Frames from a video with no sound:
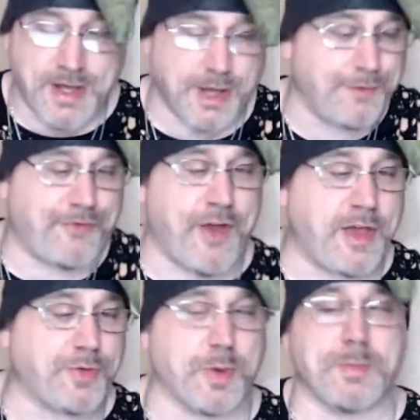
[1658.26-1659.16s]
In
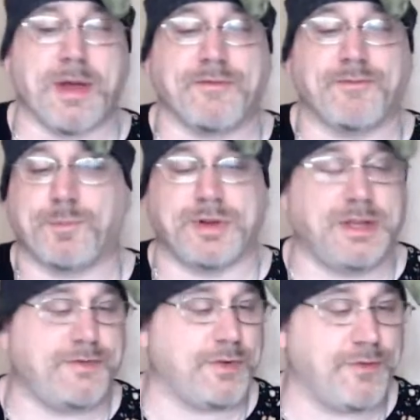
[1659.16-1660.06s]
faith, we might
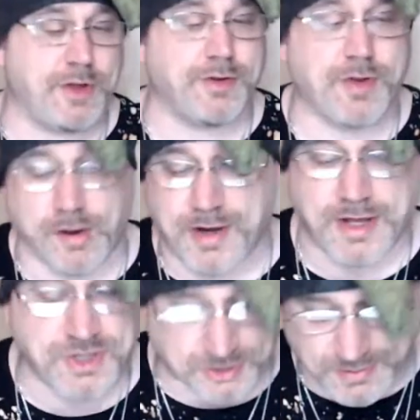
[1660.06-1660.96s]
believe in
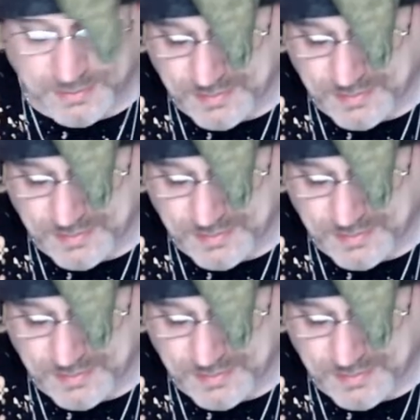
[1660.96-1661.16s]
reincarnation.